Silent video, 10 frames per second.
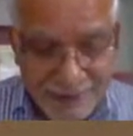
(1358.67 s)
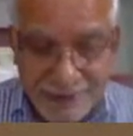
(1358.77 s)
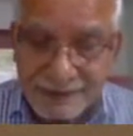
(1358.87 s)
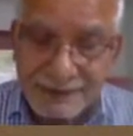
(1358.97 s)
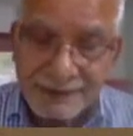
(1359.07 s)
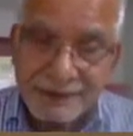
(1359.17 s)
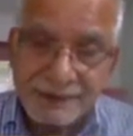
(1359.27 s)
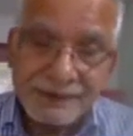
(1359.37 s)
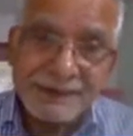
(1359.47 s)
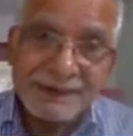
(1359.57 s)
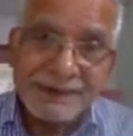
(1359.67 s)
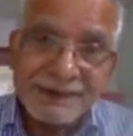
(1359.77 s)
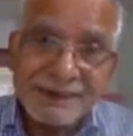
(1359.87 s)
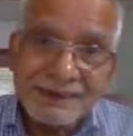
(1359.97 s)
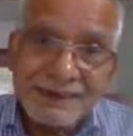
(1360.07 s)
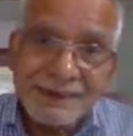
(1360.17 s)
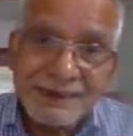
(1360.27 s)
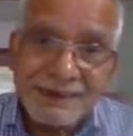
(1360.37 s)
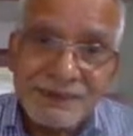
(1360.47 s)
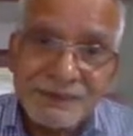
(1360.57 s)
that uh,
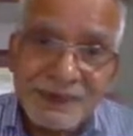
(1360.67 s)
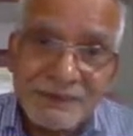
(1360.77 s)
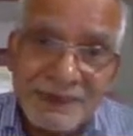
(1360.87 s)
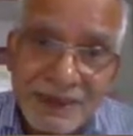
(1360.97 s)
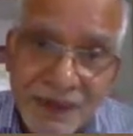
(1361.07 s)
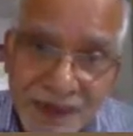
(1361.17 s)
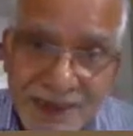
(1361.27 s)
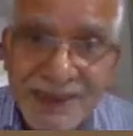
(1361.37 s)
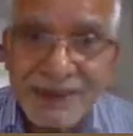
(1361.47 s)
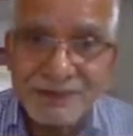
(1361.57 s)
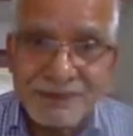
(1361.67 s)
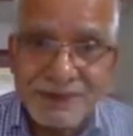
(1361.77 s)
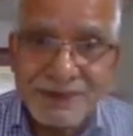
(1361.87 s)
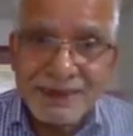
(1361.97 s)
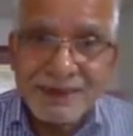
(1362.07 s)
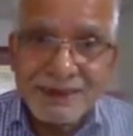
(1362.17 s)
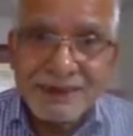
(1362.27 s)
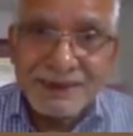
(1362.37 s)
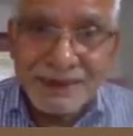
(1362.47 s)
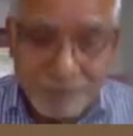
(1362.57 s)
we will not give
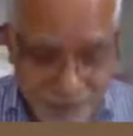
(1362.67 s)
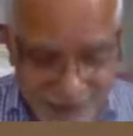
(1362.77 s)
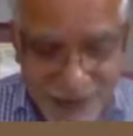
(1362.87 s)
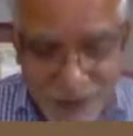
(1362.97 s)
Peace